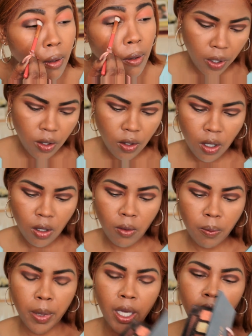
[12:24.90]
I'm going to go
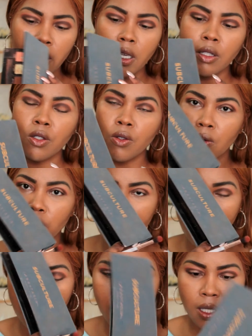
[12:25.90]
back into
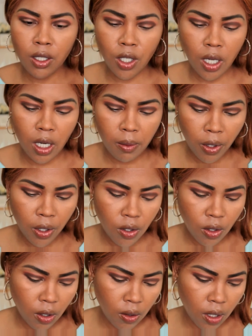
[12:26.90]
Subculture, and I'm going
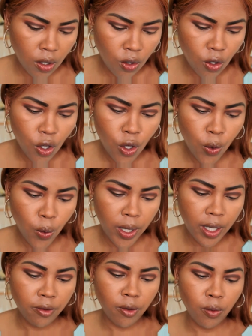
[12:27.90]
to go into New
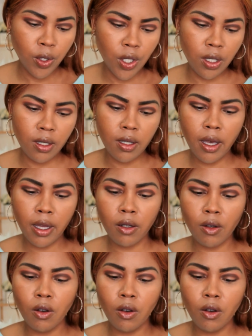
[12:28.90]
Wave, which is that